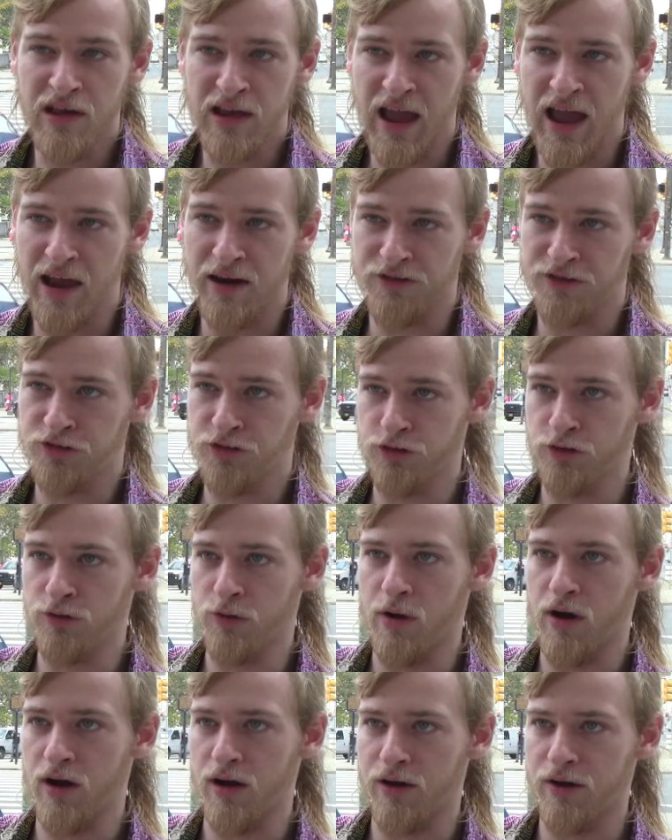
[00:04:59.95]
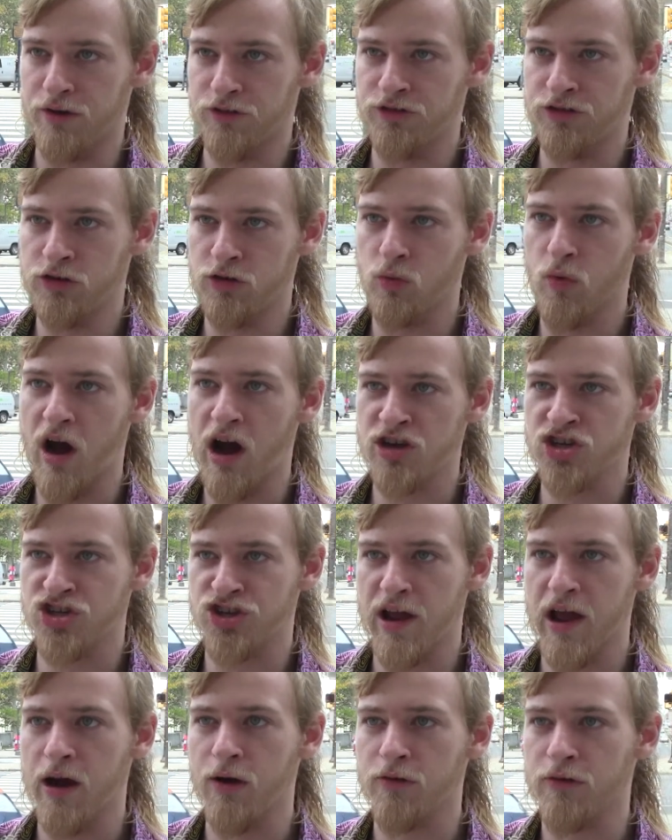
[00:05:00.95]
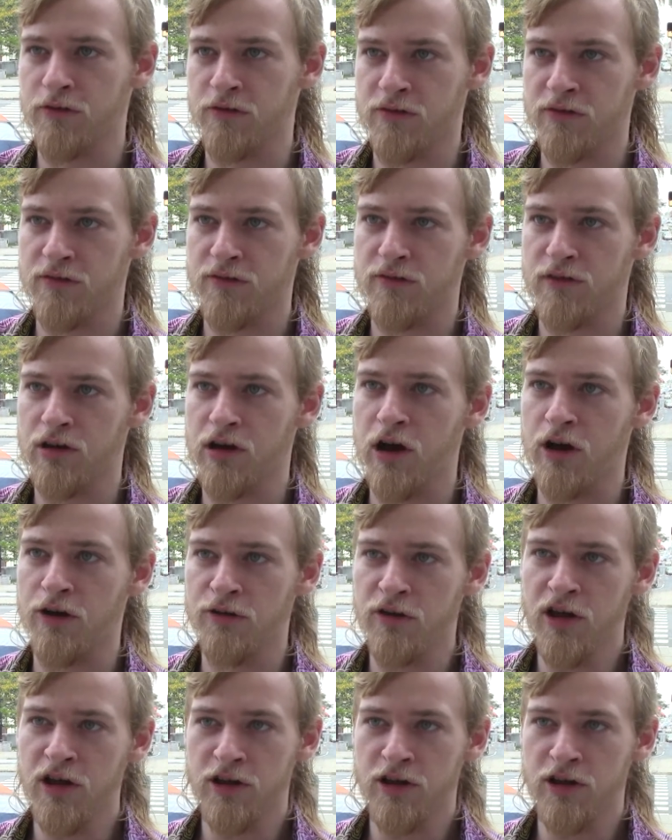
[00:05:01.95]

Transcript: Had two uh, two watchtowers, you know.